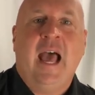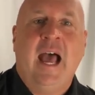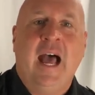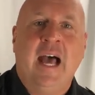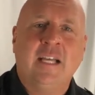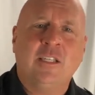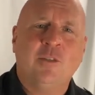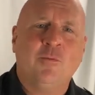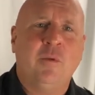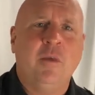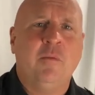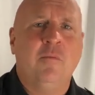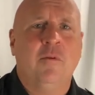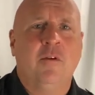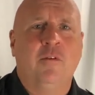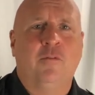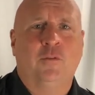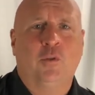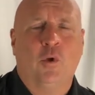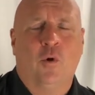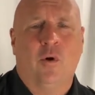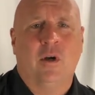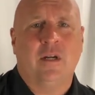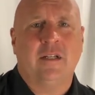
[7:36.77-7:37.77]
As we
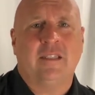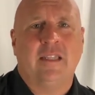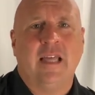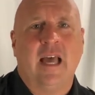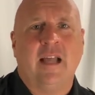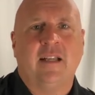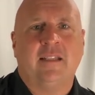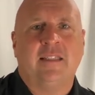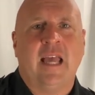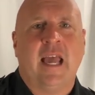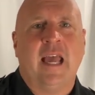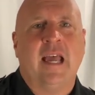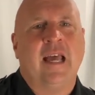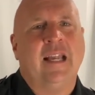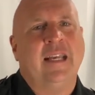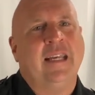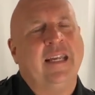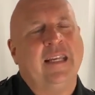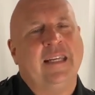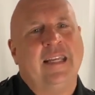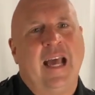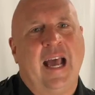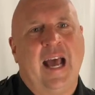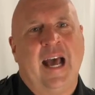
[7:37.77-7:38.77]
move towards that day, I
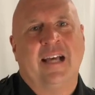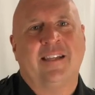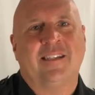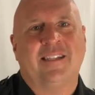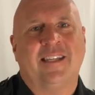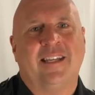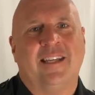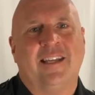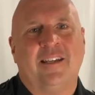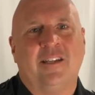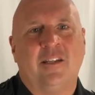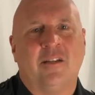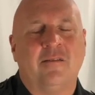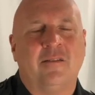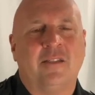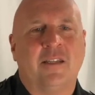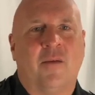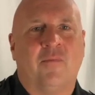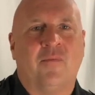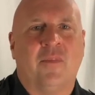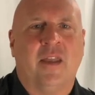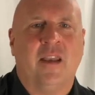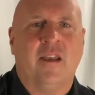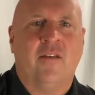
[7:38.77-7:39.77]
need to ask you to do
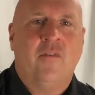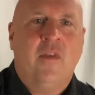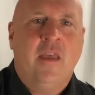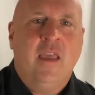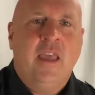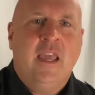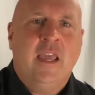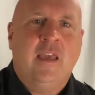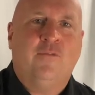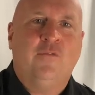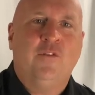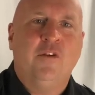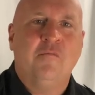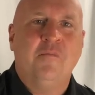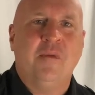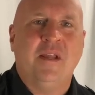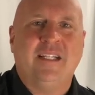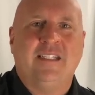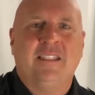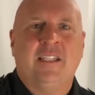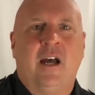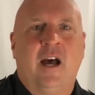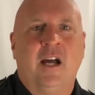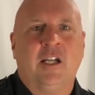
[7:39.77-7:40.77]
something. If you've
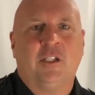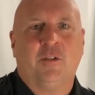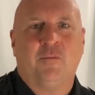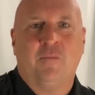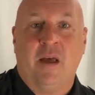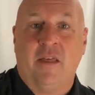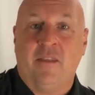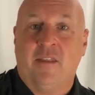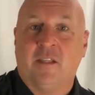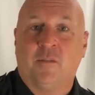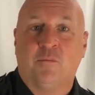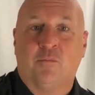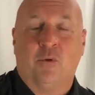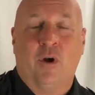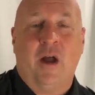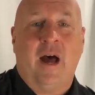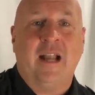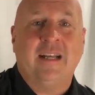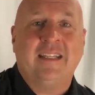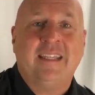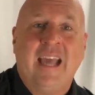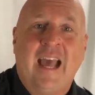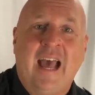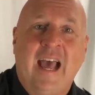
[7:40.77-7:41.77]
been touched by this
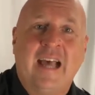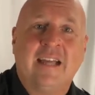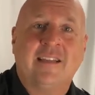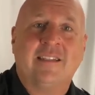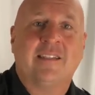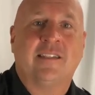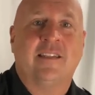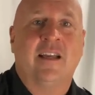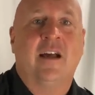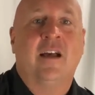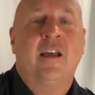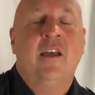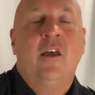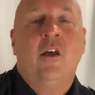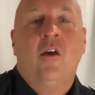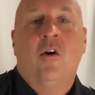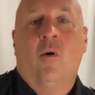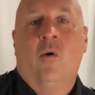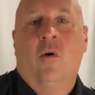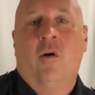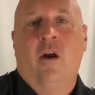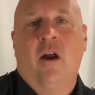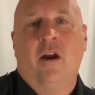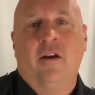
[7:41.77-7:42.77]
broadcast
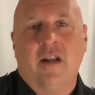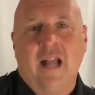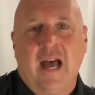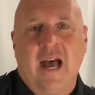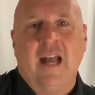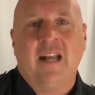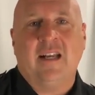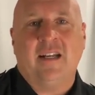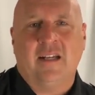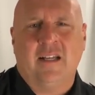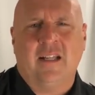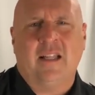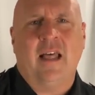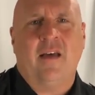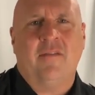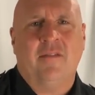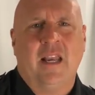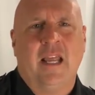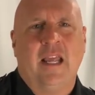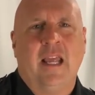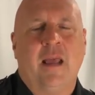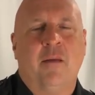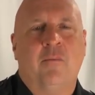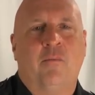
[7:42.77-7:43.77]
or our 9 and
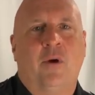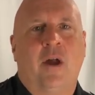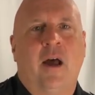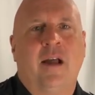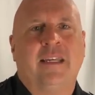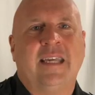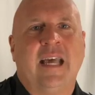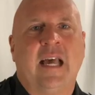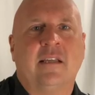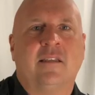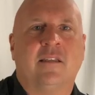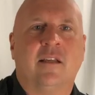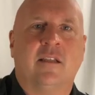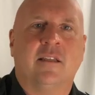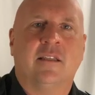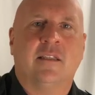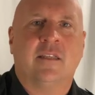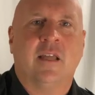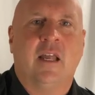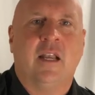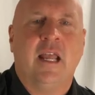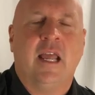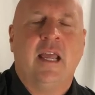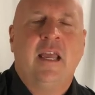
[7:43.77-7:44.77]
11 a.m. broadcast on
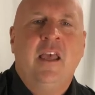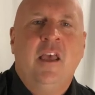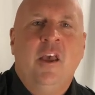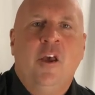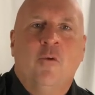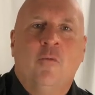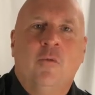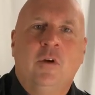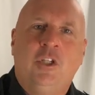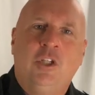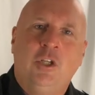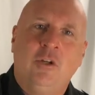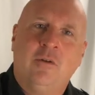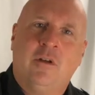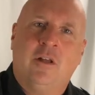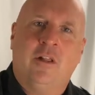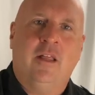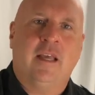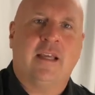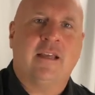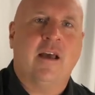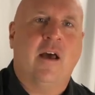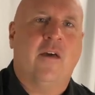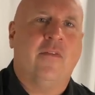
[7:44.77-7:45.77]
Sunday, would you
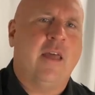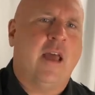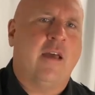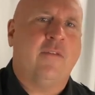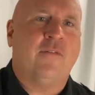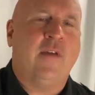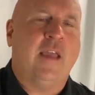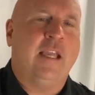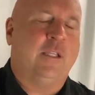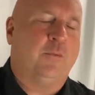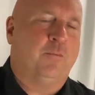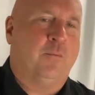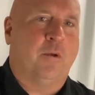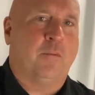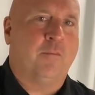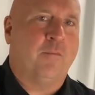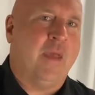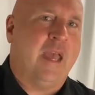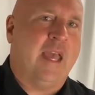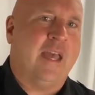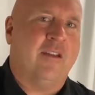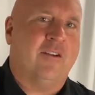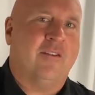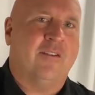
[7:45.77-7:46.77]
click on that Facebook
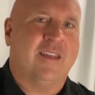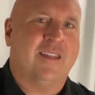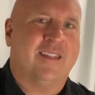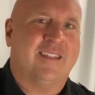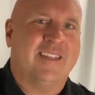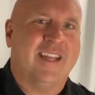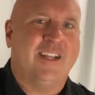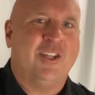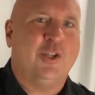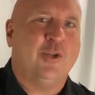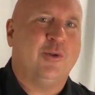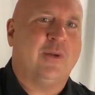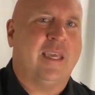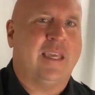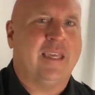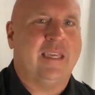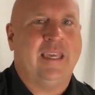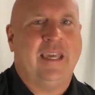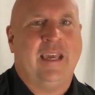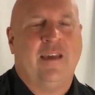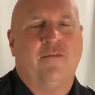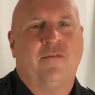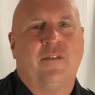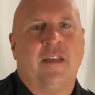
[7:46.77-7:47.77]
banner that says you can
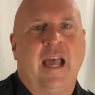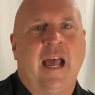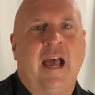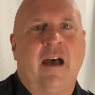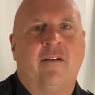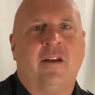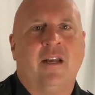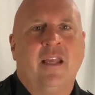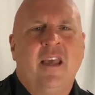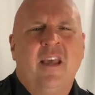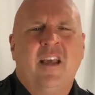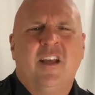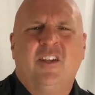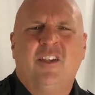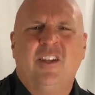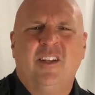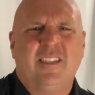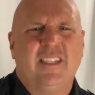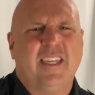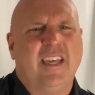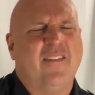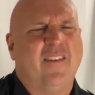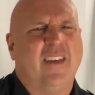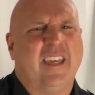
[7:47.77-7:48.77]
give now and
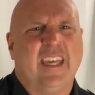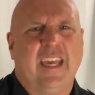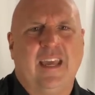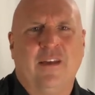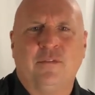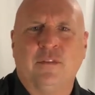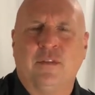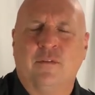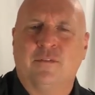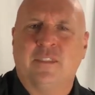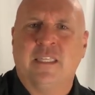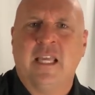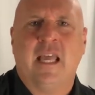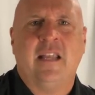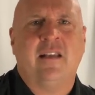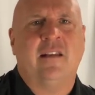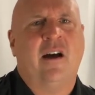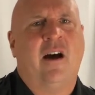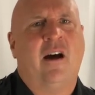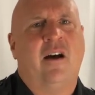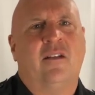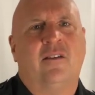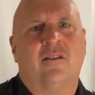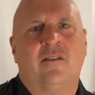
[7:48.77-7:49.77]
just give a gift of $10
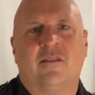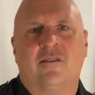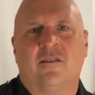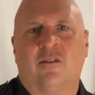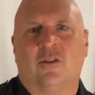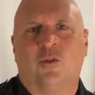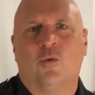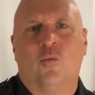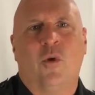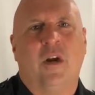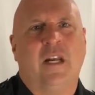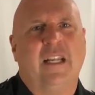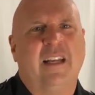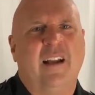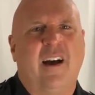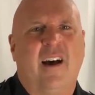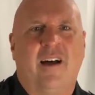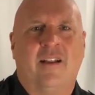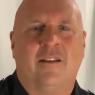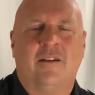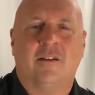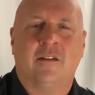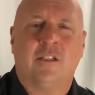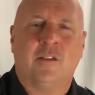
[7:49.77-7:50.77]
or $20,
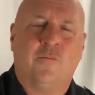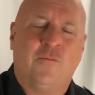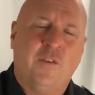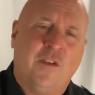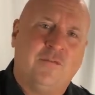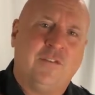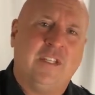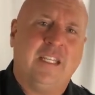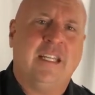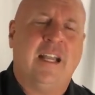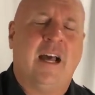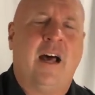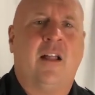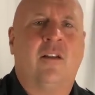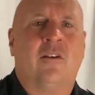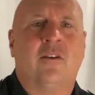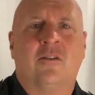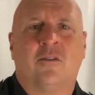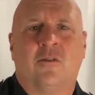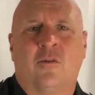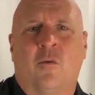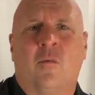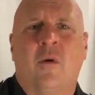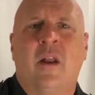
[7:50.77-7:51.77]

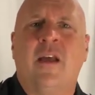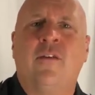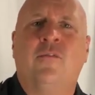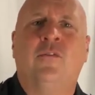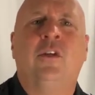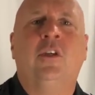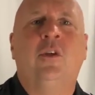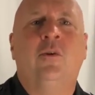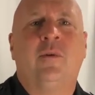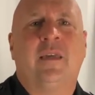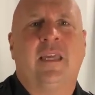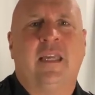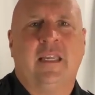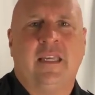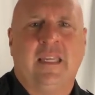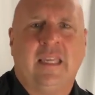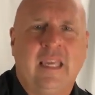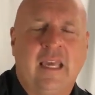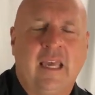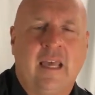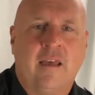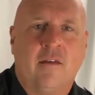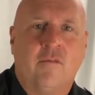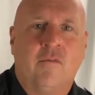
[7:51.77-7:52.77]
$50 or whatever you can
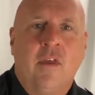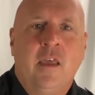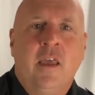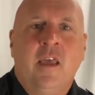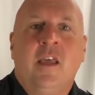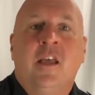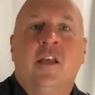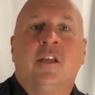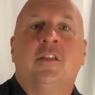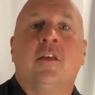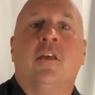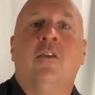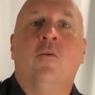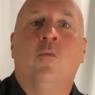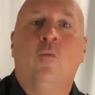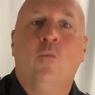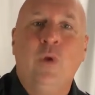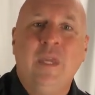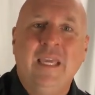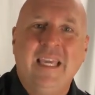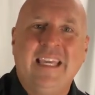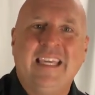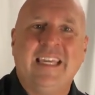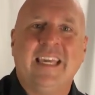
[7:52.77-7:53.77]
give so that
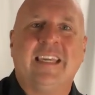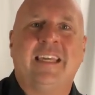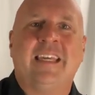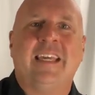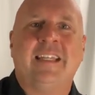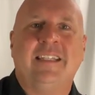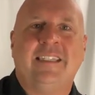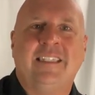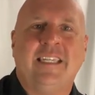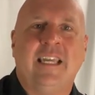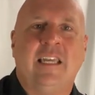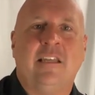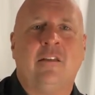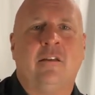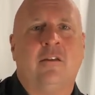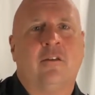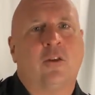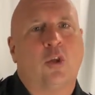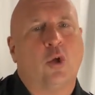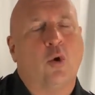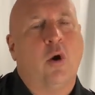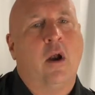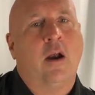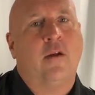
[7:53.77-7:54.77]
we can continue
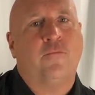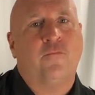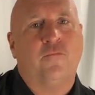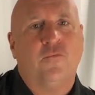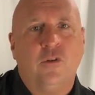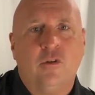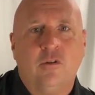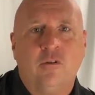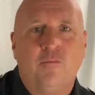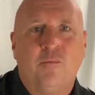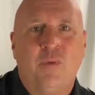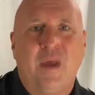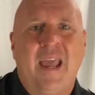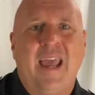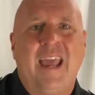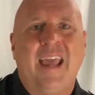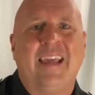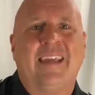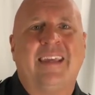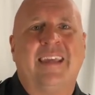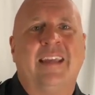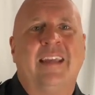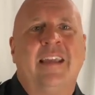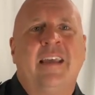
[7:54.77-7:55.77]
through our food
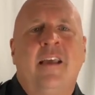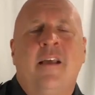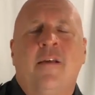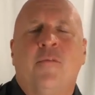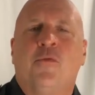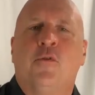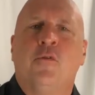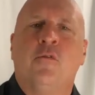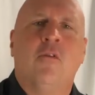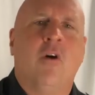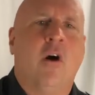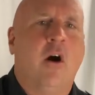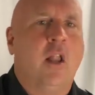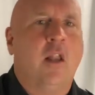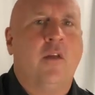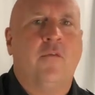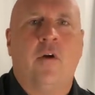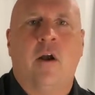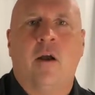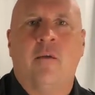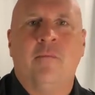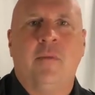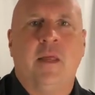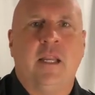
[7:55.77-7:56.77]
bank and through all of
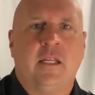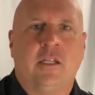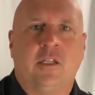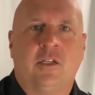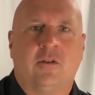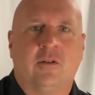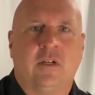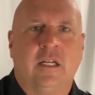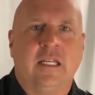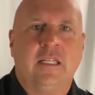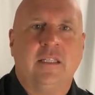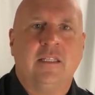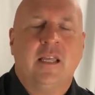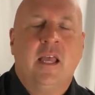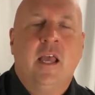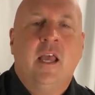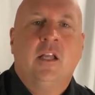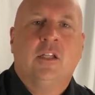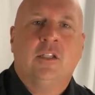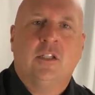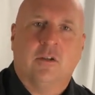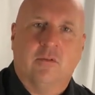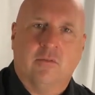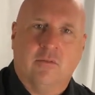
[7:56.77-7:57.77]
our ministries
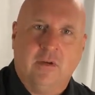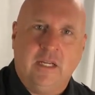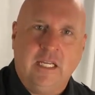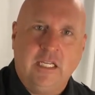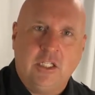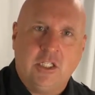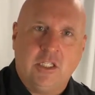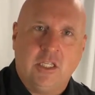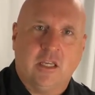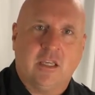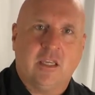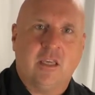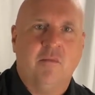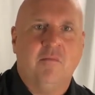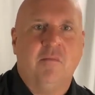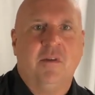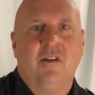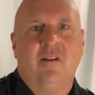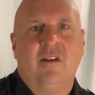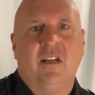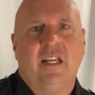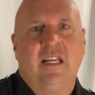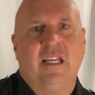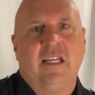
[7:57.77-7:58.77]
to reach the
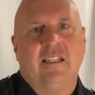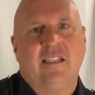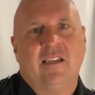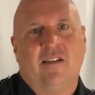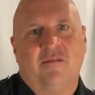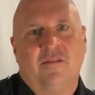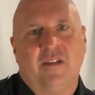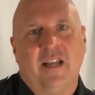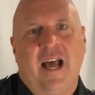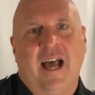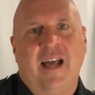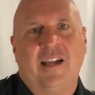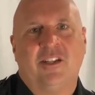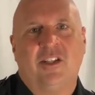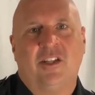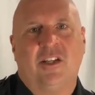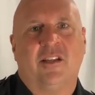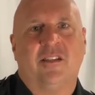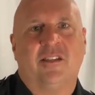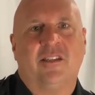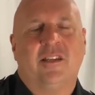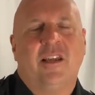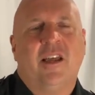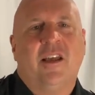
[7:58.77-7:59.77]
communities of not
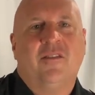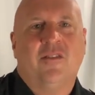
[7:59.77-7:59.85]
just